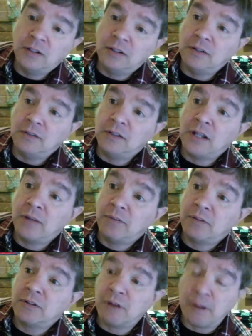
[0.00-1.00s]
live
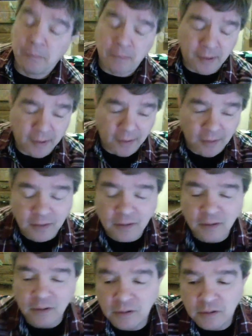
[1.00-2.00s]
stream thing.
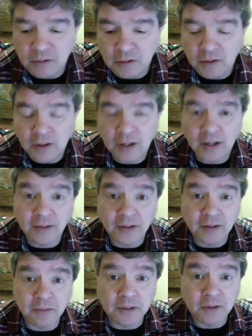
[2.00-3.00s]
I think that's what
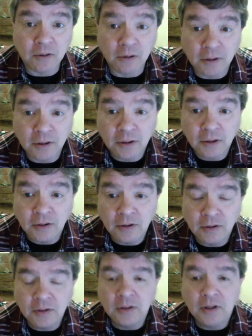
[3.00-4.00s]
they call it.
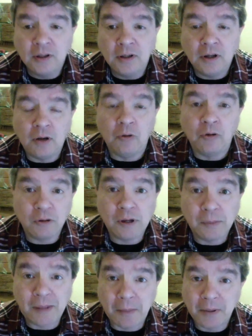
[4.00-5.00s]
Oh,
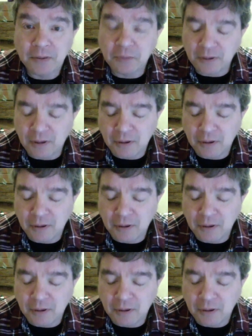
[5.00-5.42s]
Streamlabs, that's what they call